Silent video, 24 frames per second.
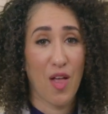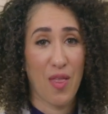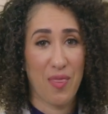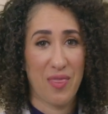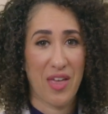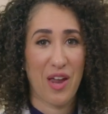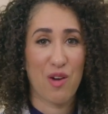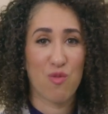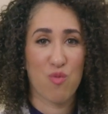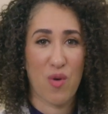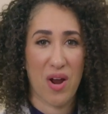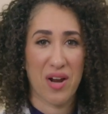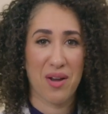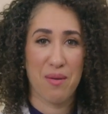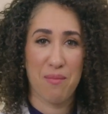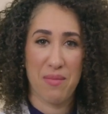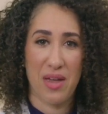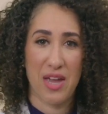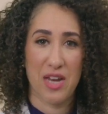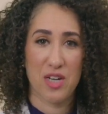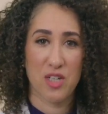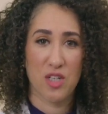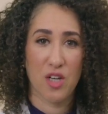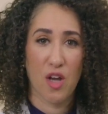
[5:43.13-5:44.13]
they
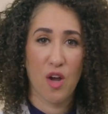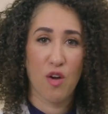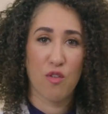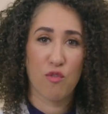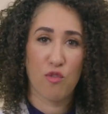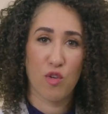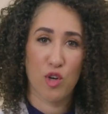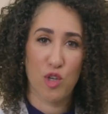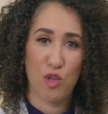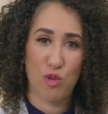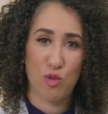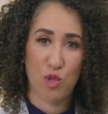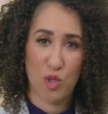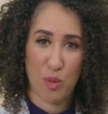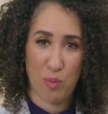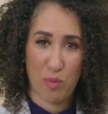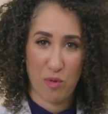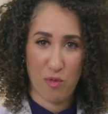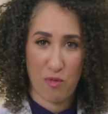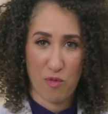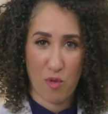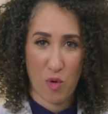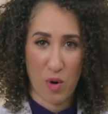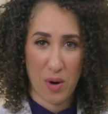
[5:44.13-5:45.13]
recommend for you to
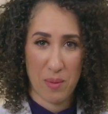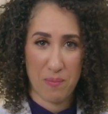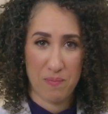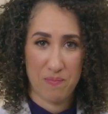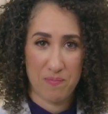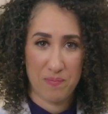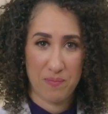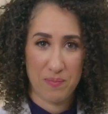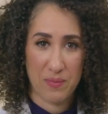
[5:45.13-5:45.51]
perform.